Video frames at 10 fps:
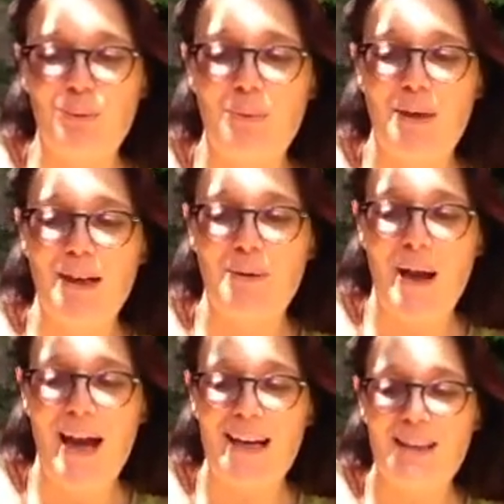we
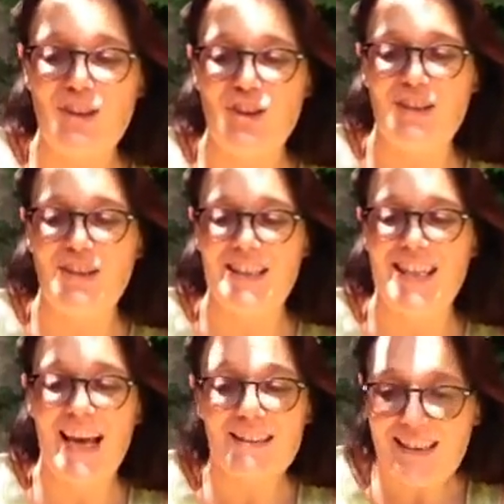become anxious to
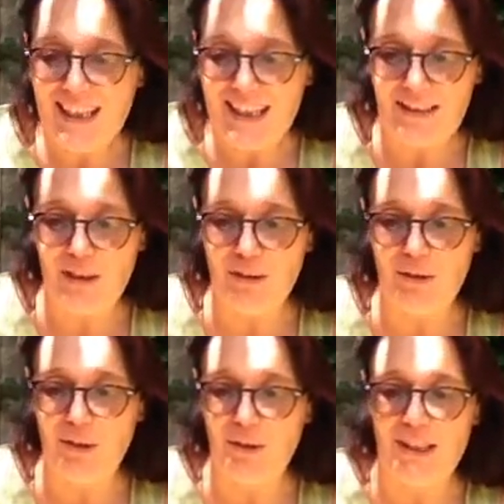test our new
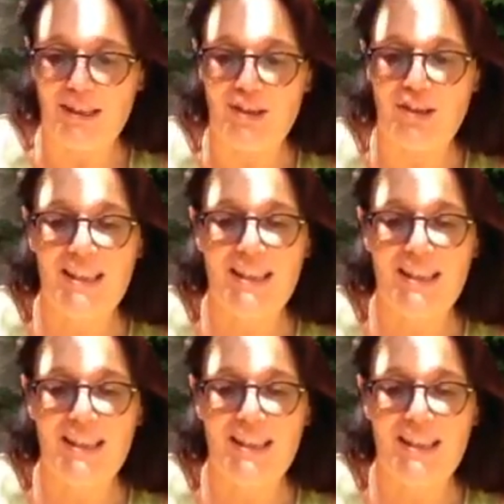knowledge.